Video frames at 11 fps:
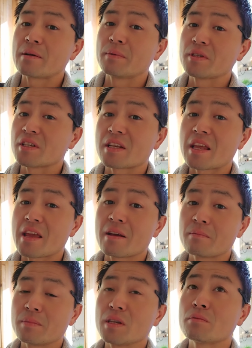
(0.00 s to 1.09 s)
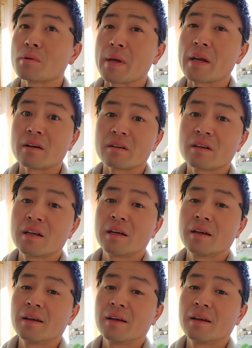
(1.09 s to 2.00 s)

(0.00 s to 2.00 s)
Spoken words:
damaged, it can be repaired.